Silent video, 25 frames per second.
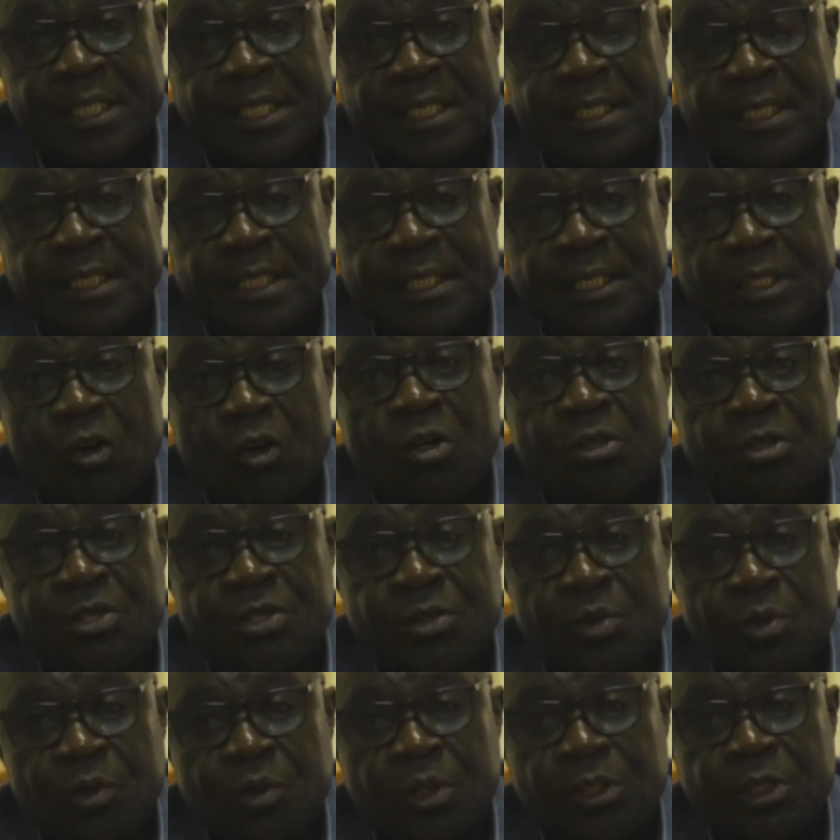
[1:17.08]
all the
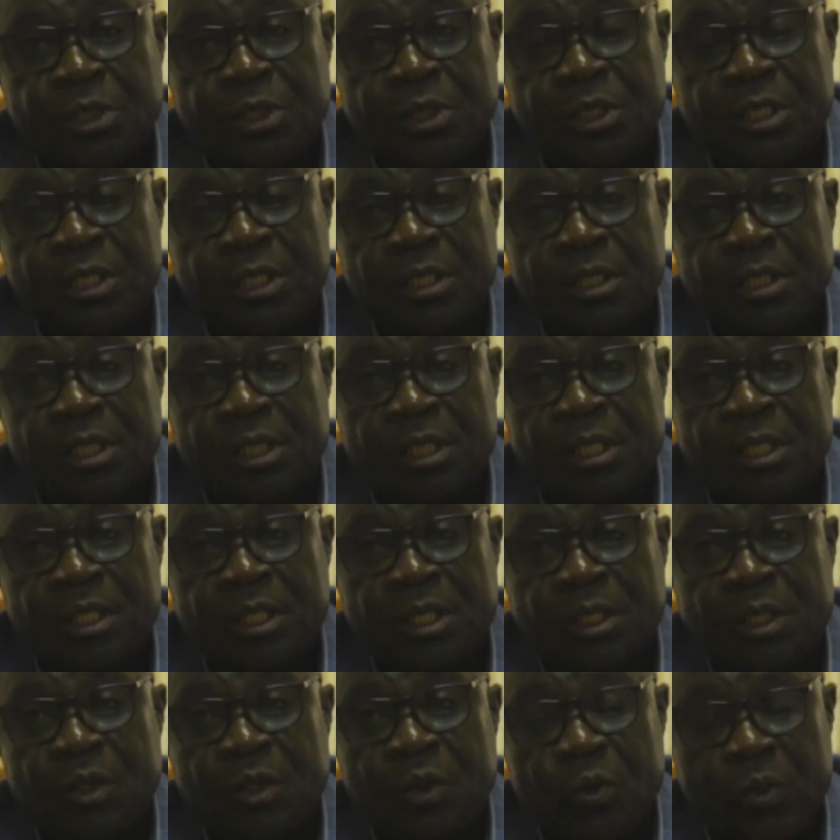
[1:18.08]
schools
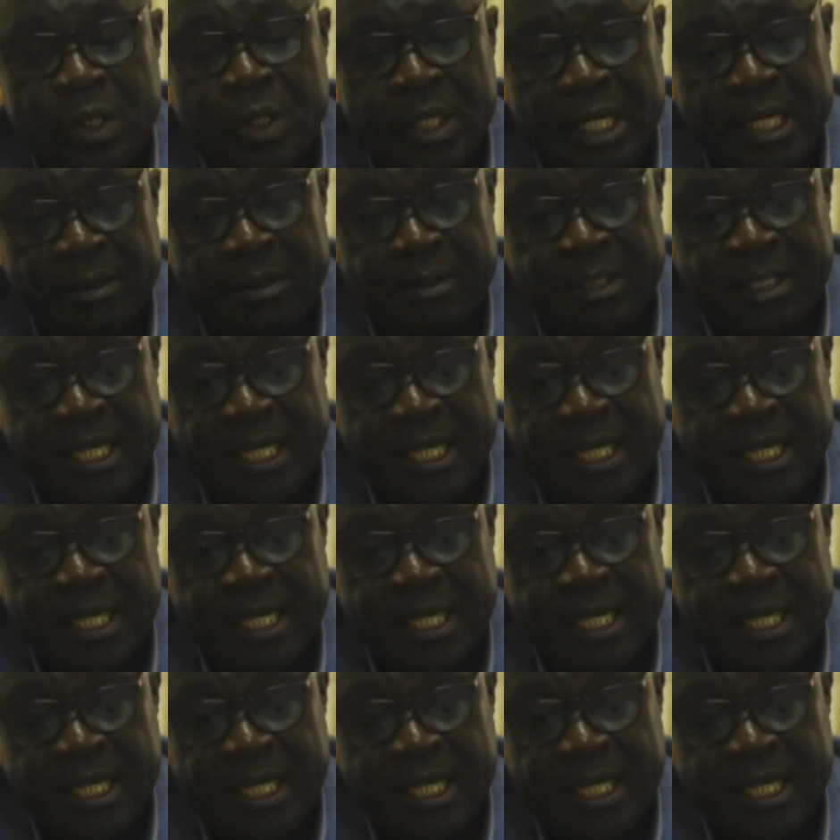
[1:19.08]
will